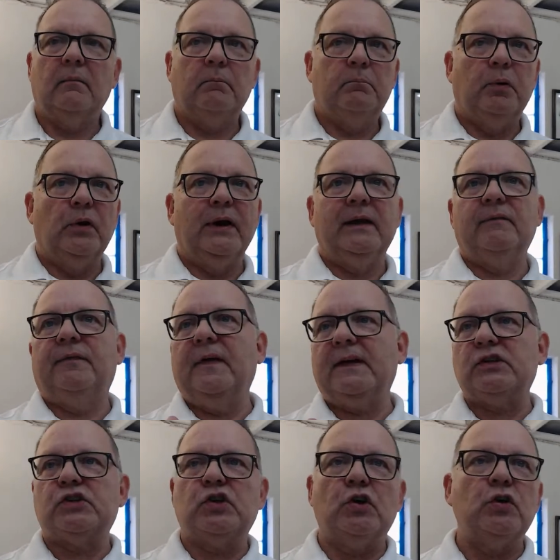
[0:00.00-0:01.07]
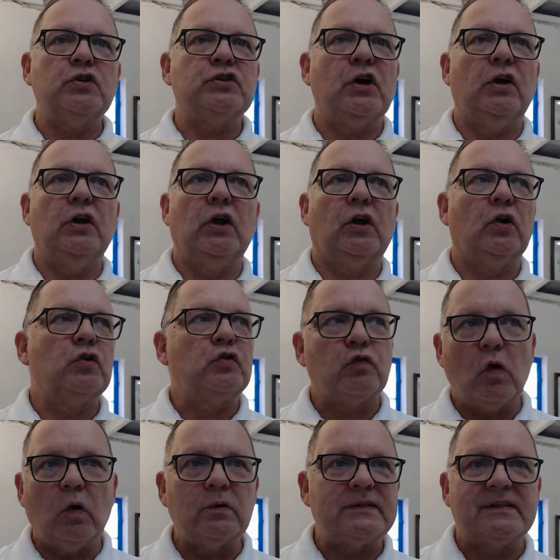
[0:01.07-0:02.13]
putting fixtures on a
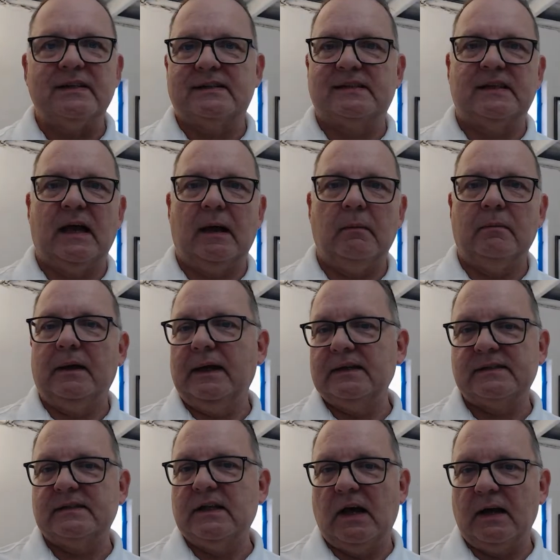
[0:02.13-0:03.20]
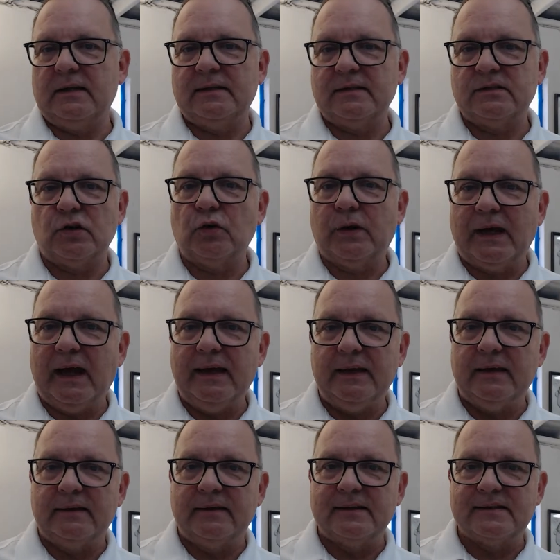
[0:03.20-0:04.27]
control system is not
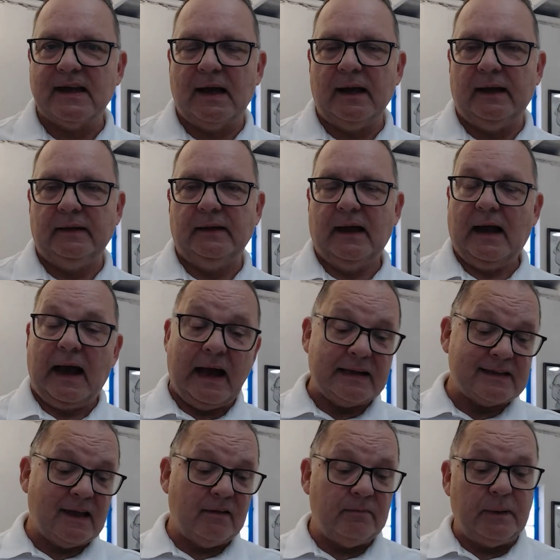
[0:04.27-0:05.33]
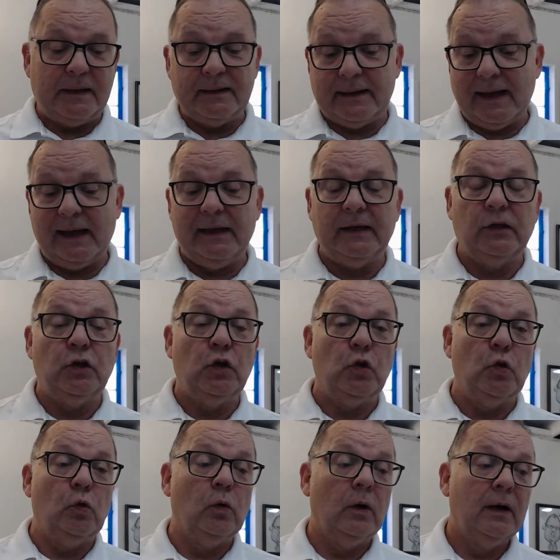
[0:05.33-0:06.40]
circadian design. As I've been telling
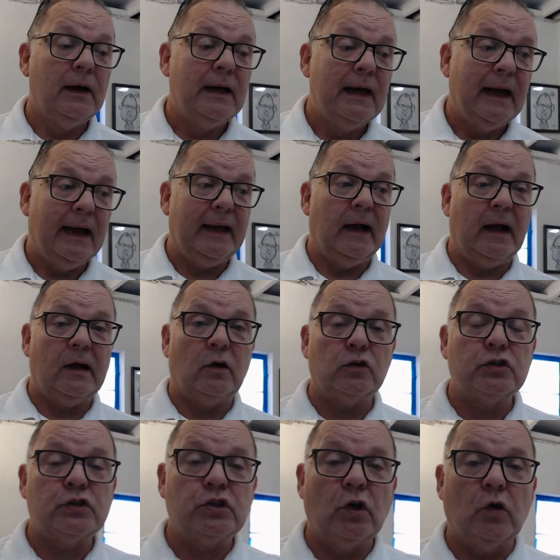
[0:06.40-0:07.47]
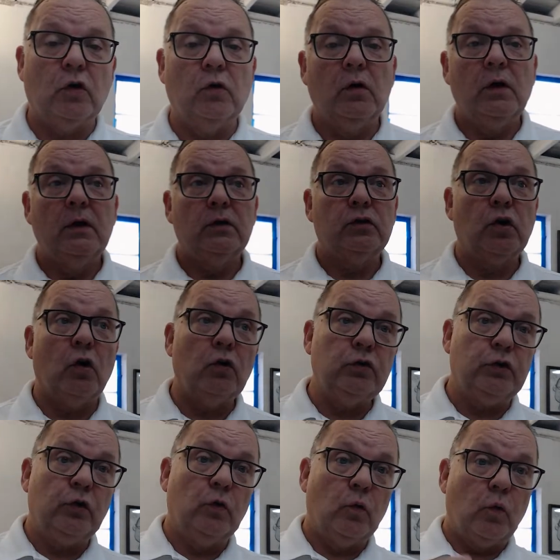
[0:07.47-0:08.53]
you, and I also told
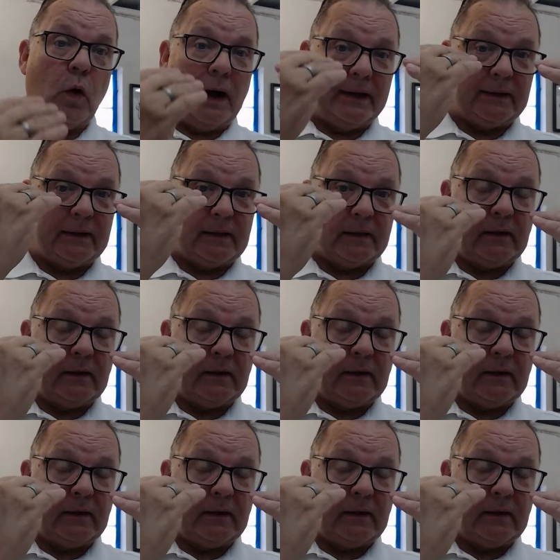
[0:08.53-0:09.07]
you what